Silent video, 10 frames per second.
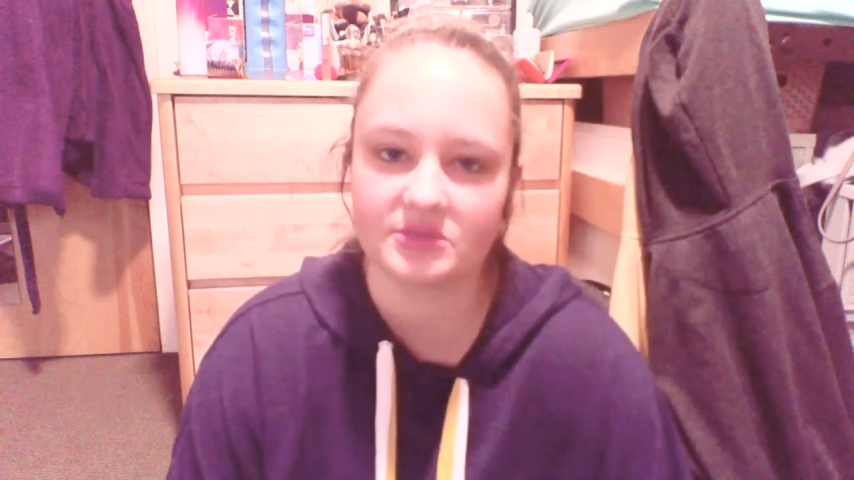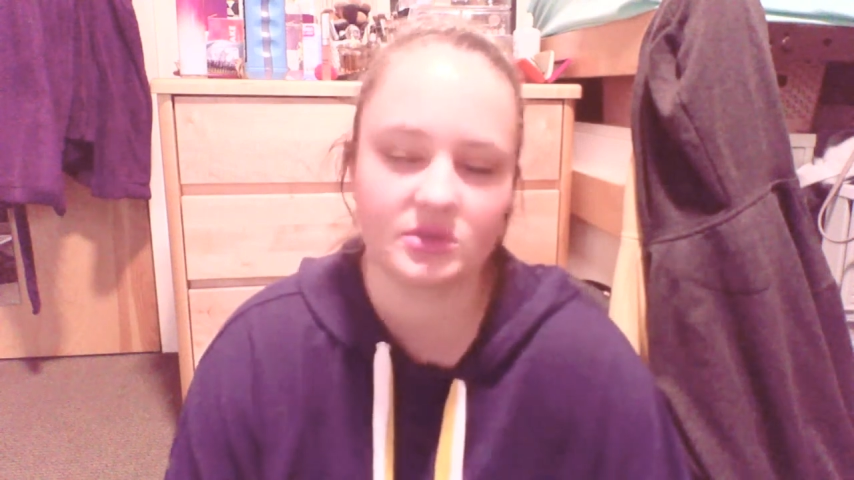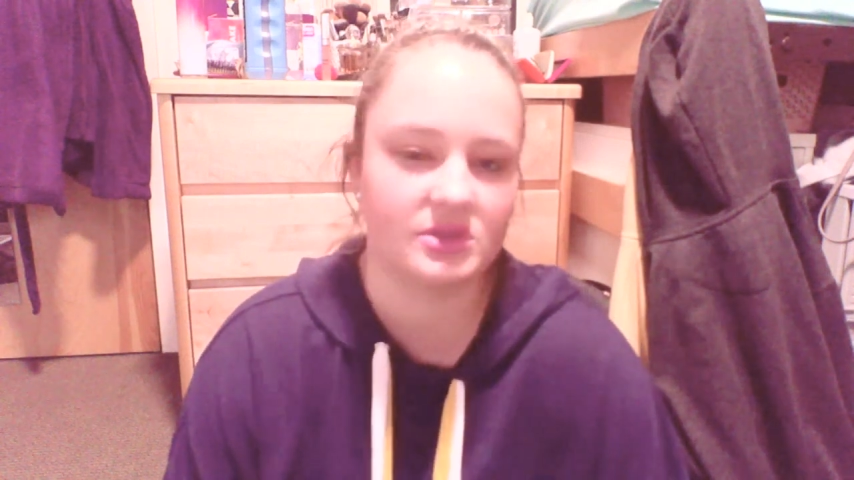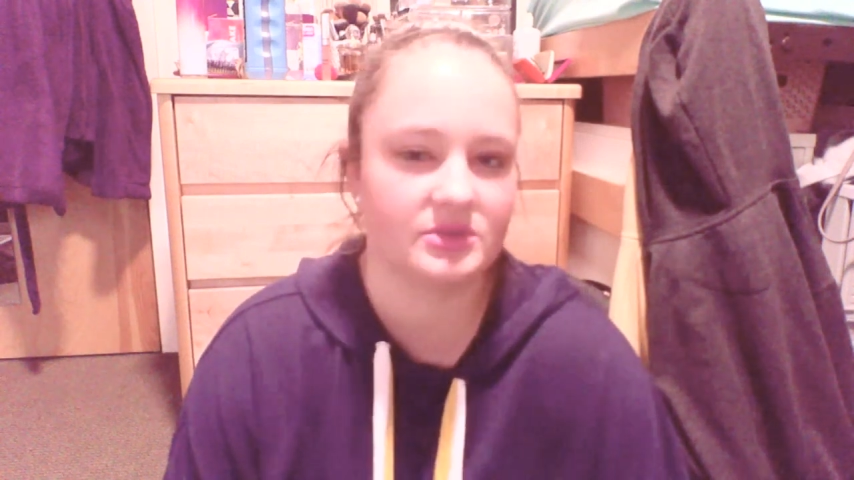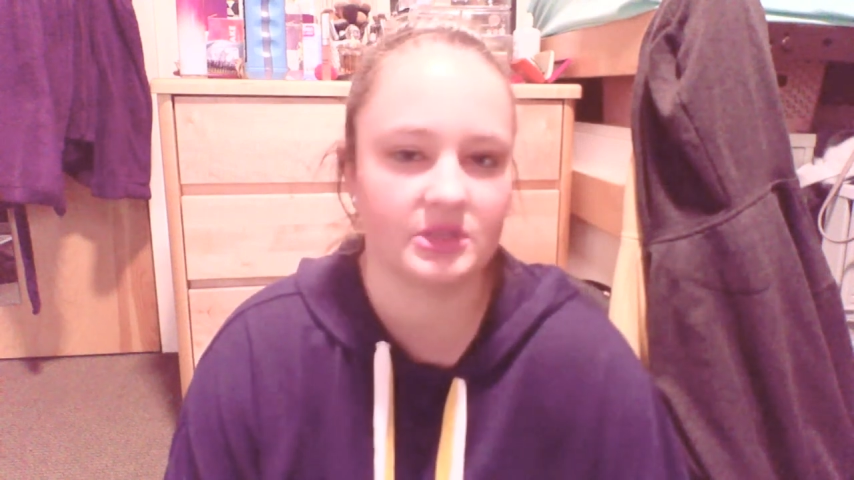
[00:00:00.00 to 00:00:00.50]

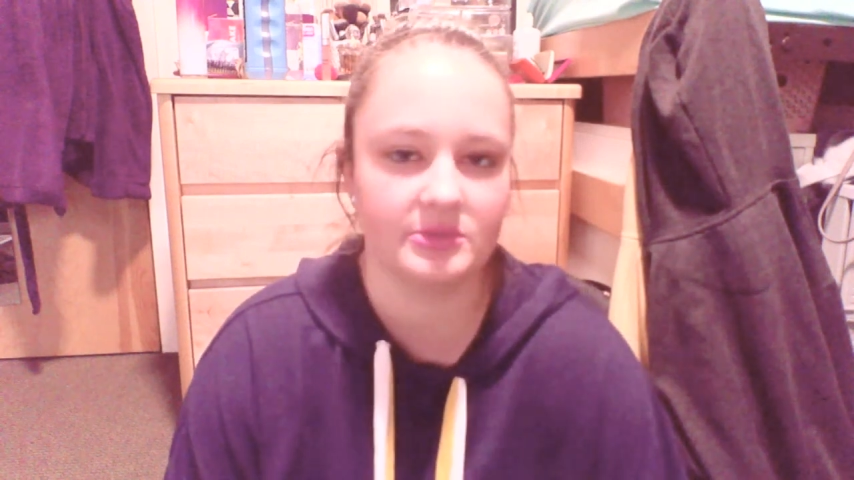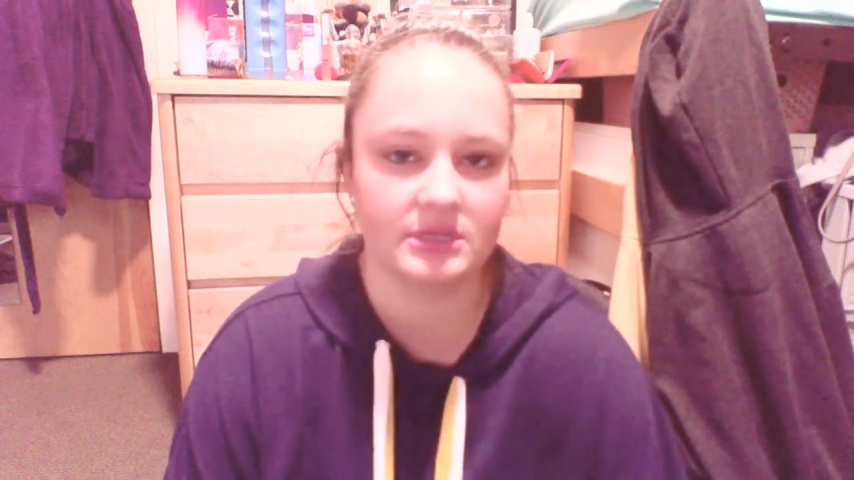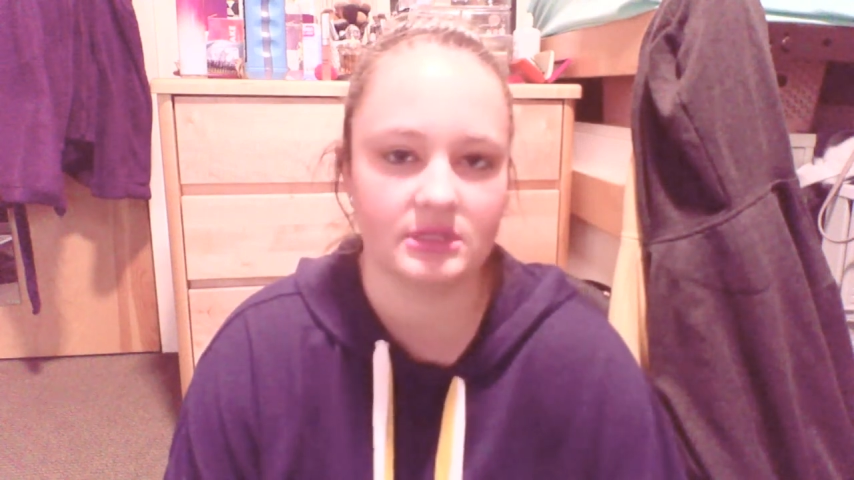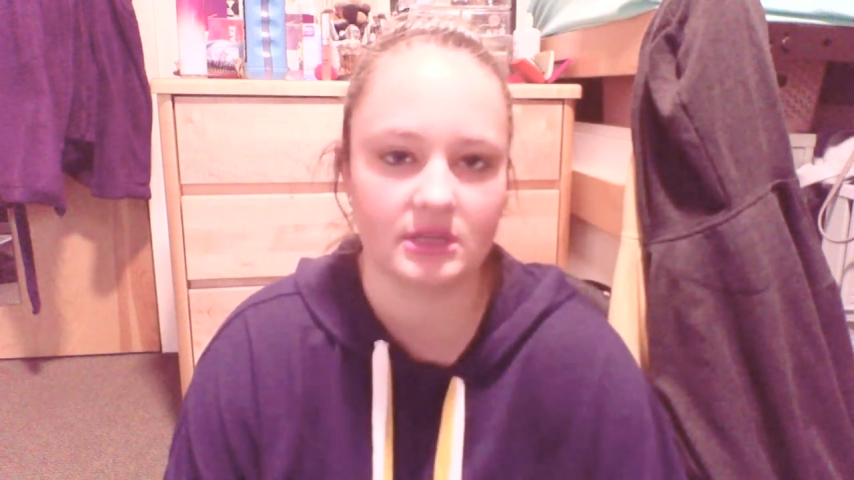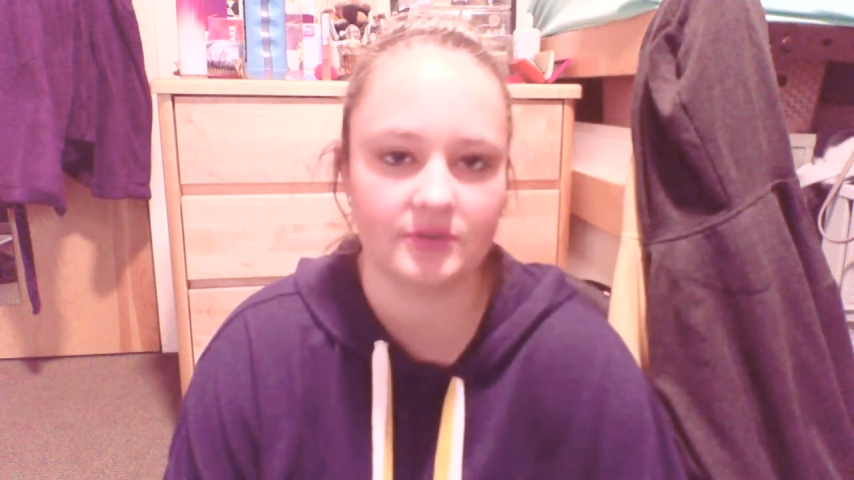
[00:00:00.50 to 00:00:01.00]
close-ups
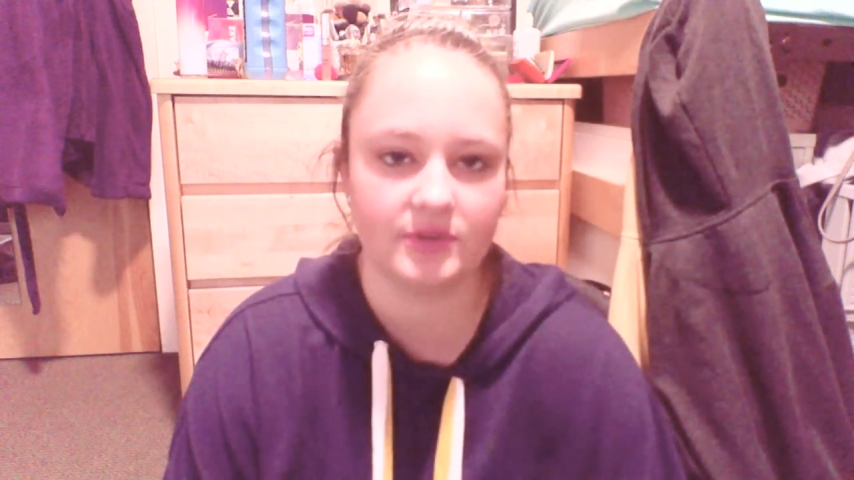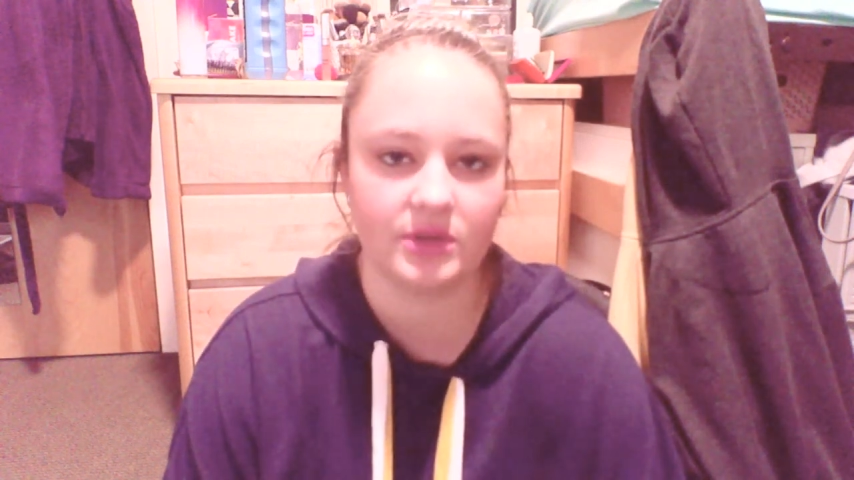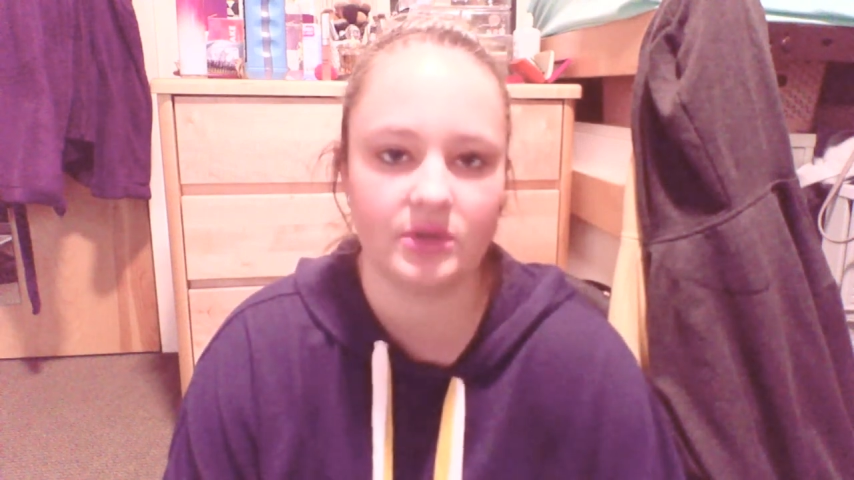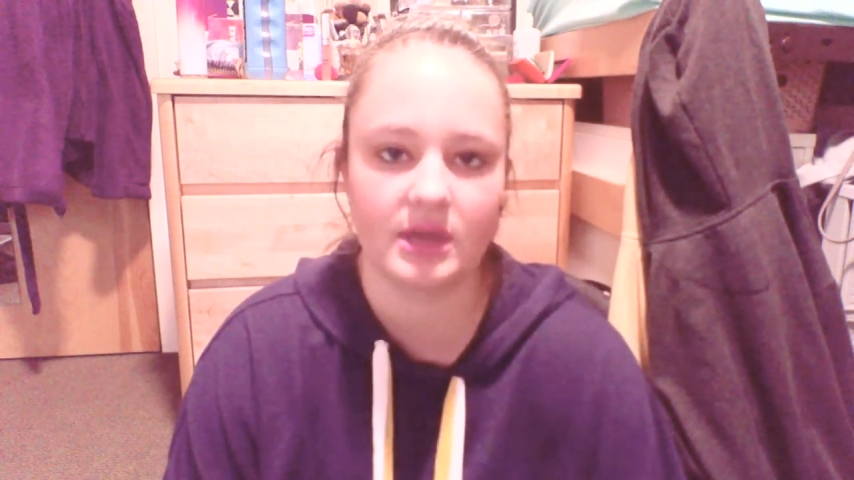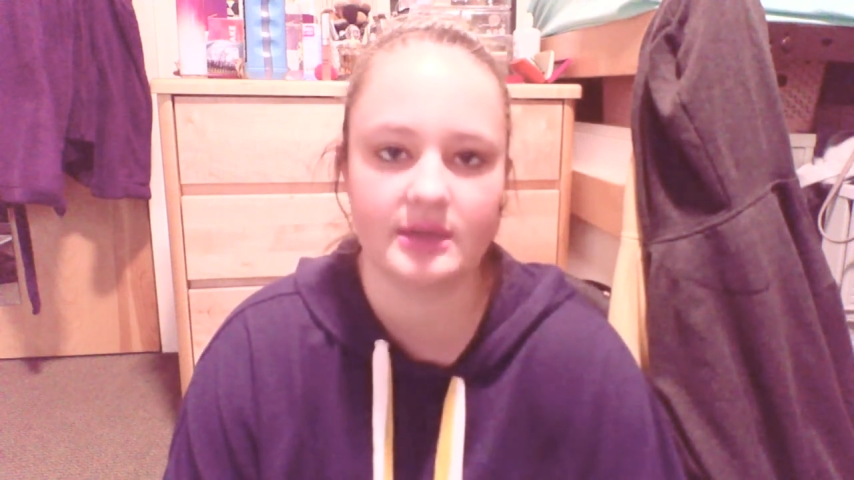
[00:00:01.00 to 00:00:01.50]
in there for
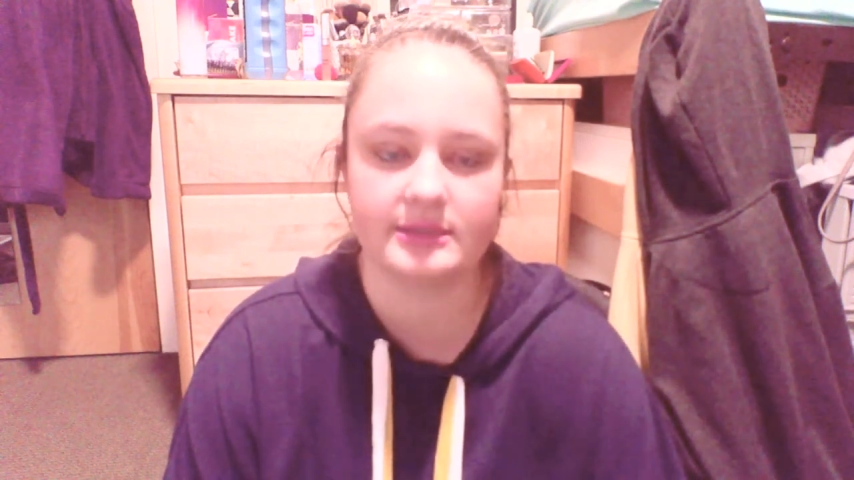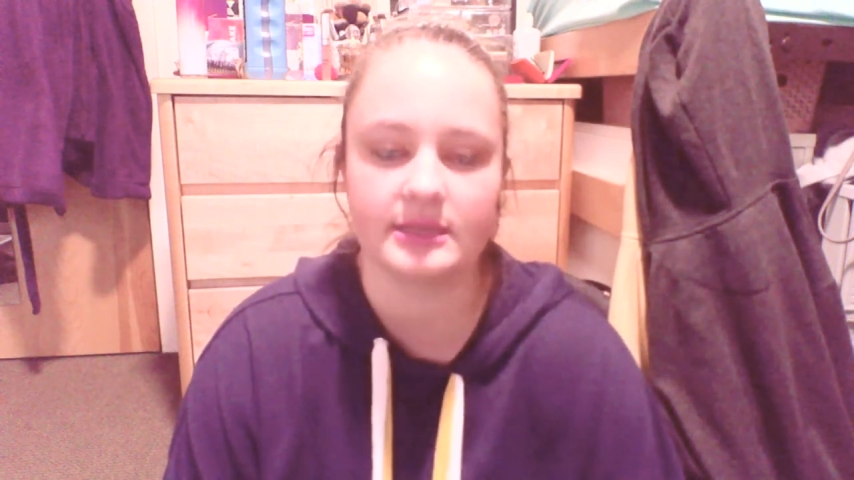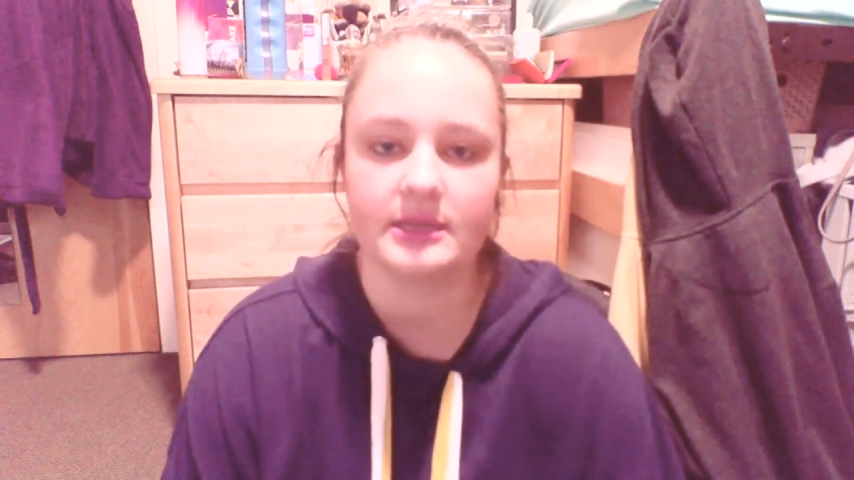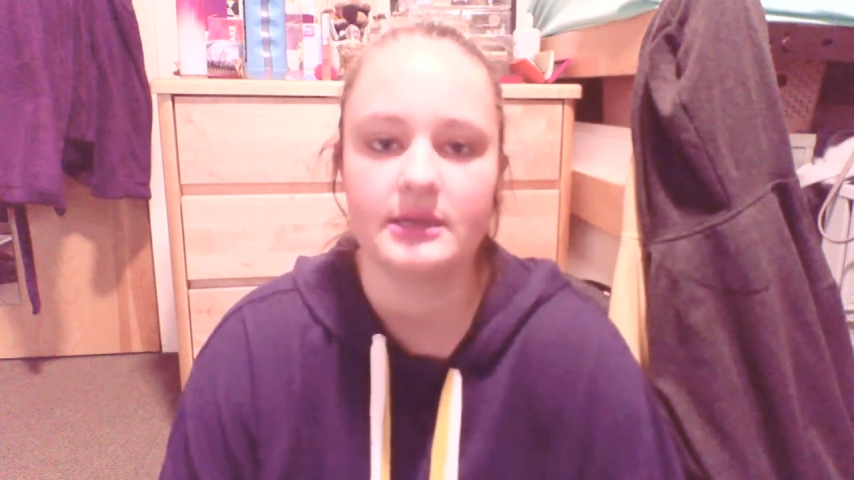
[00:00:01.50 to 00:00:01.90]
you guys.